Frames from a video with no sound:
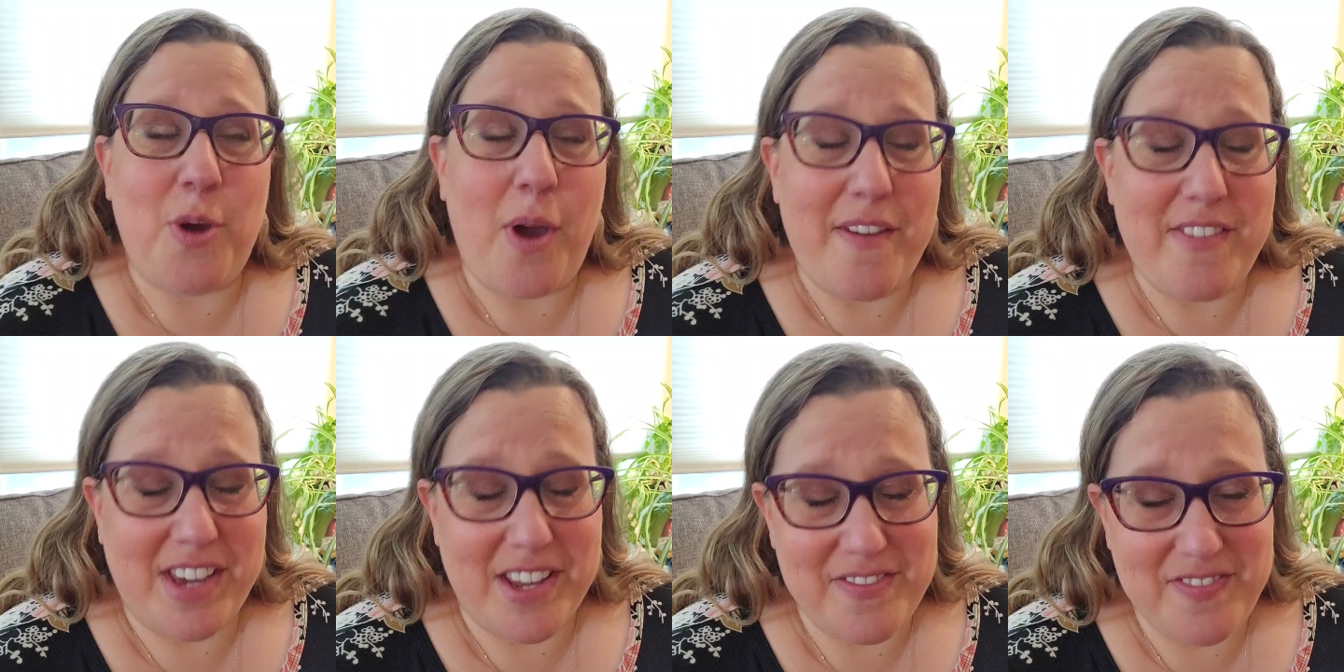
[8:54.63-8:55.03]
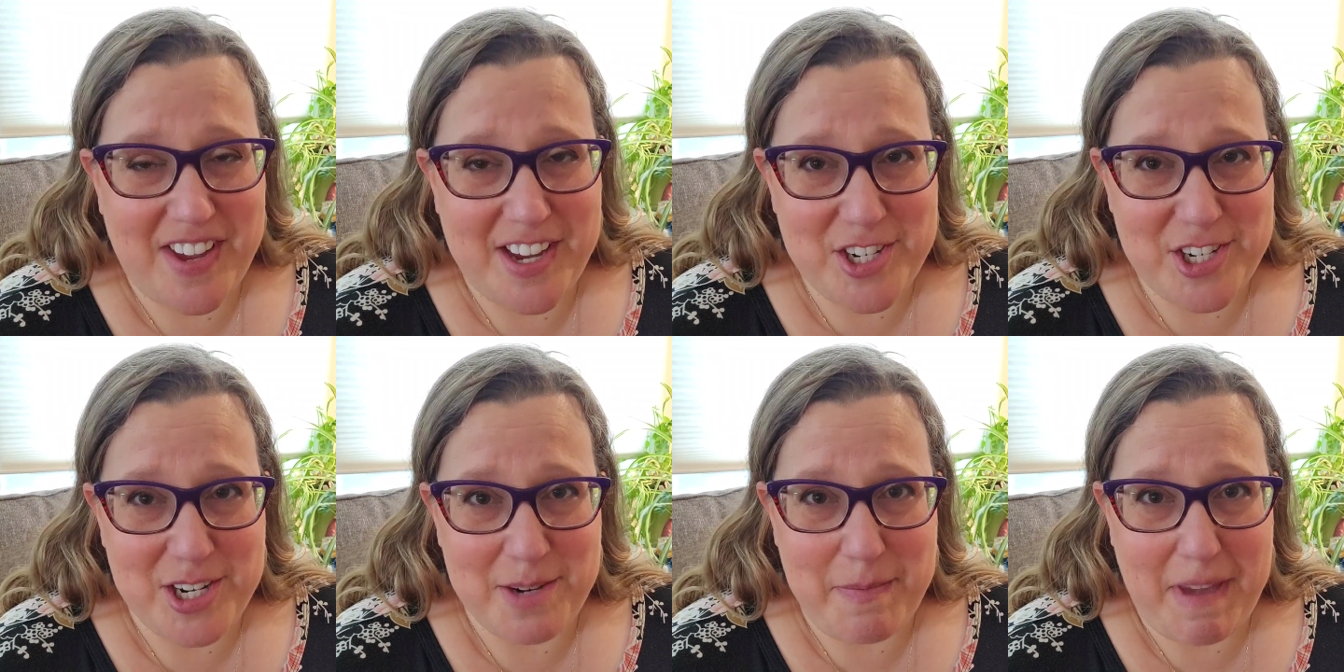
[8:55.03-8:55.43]
I have a
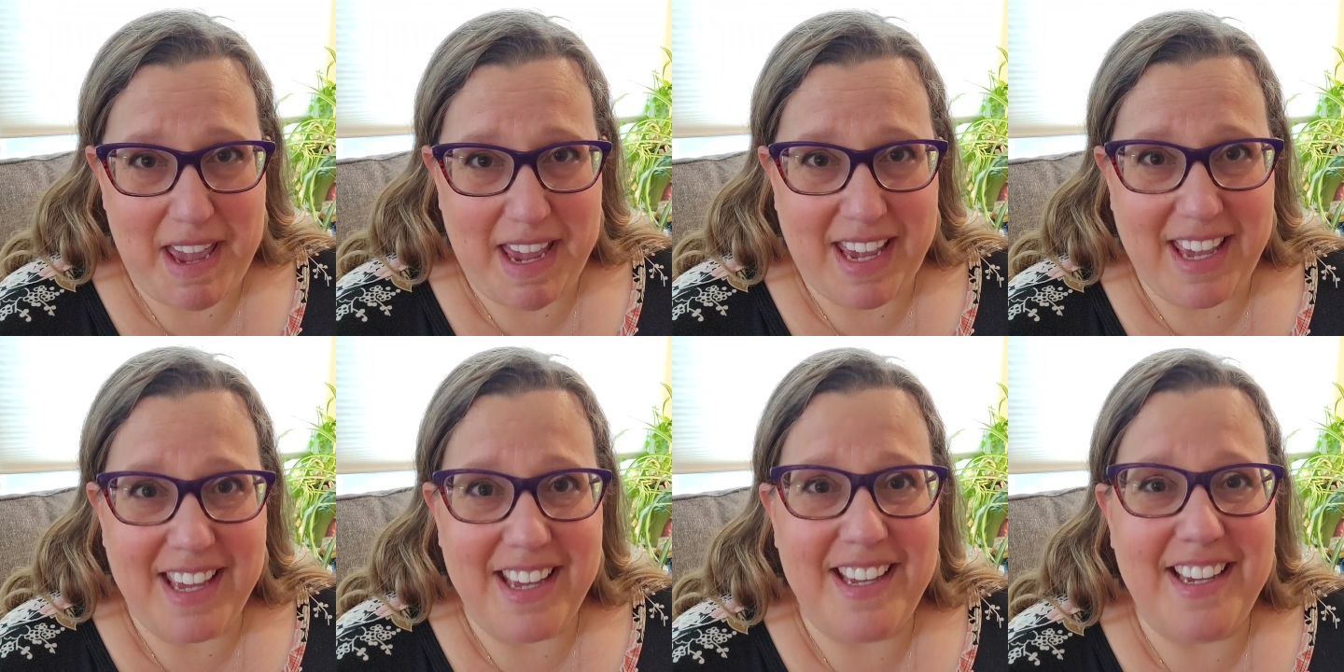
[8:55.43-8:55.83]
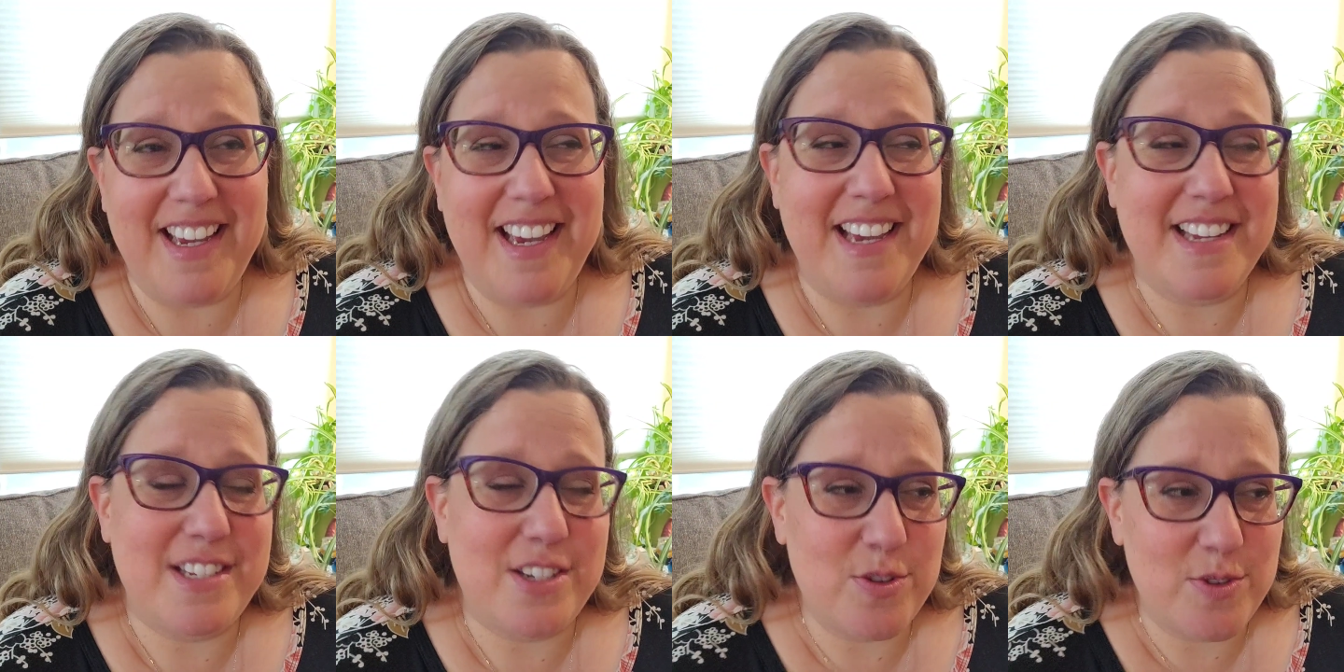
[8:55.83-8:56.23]
confession to make.
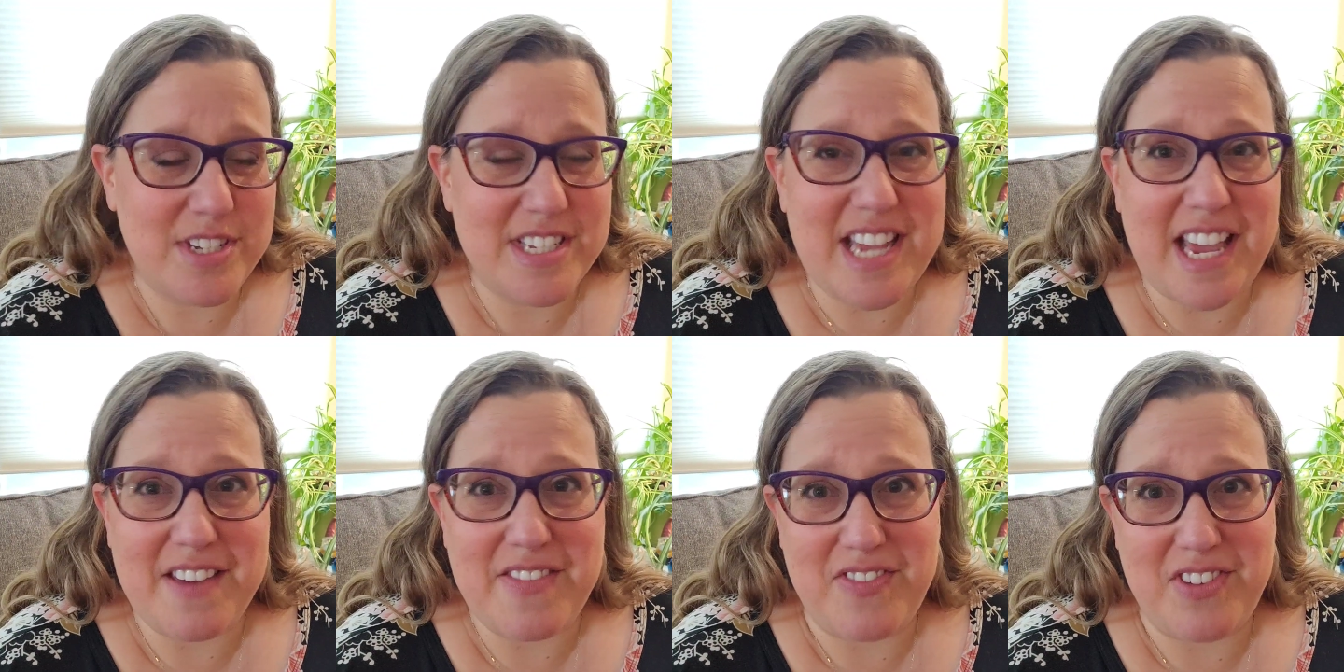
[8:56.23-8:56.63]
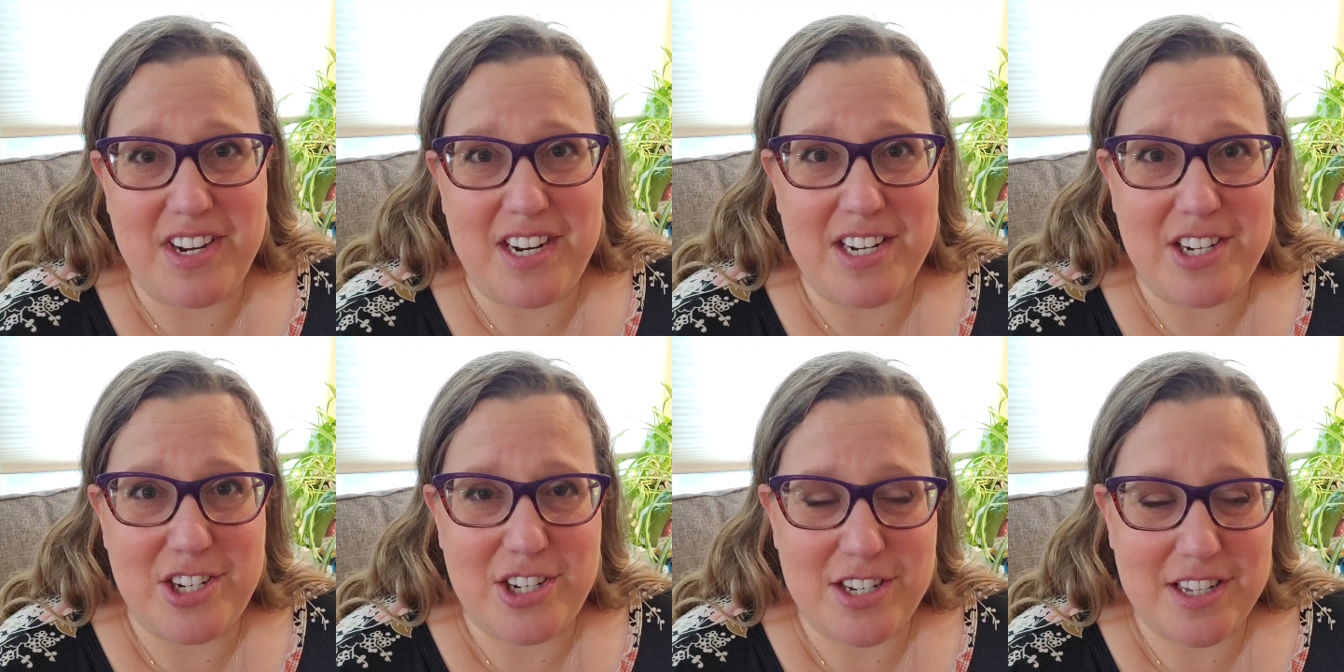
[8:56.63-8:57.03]
As soon as I
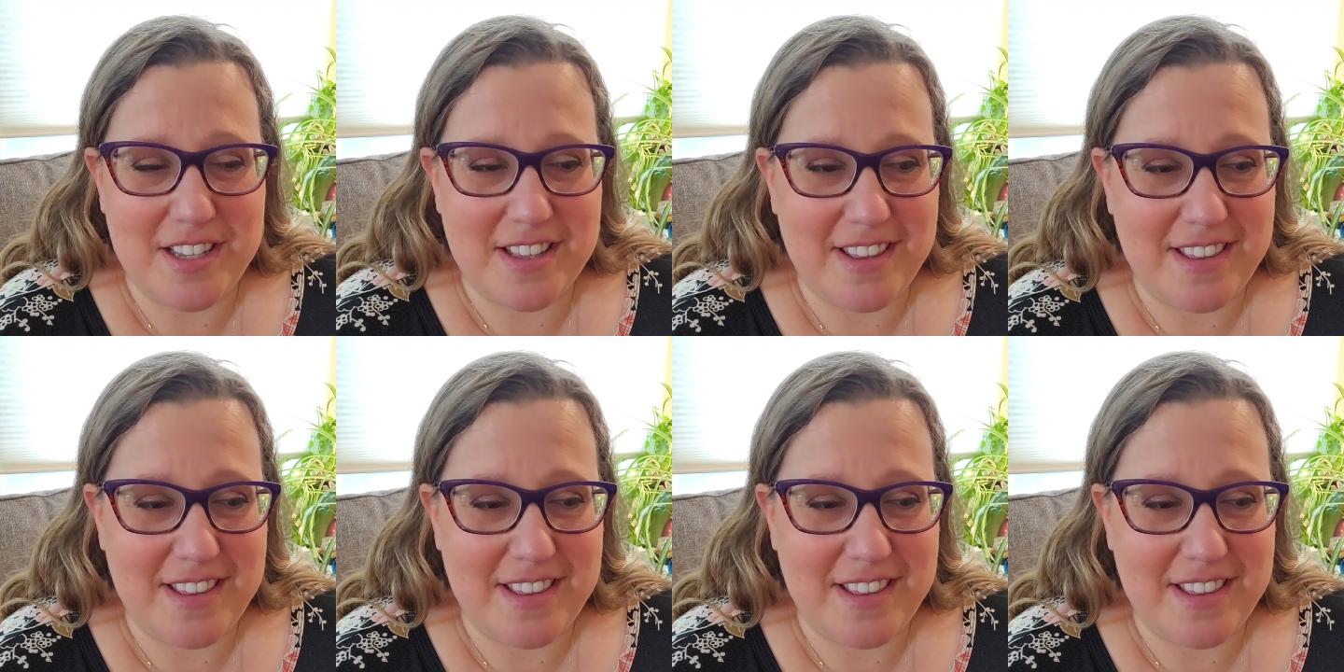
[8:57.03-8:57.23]
finished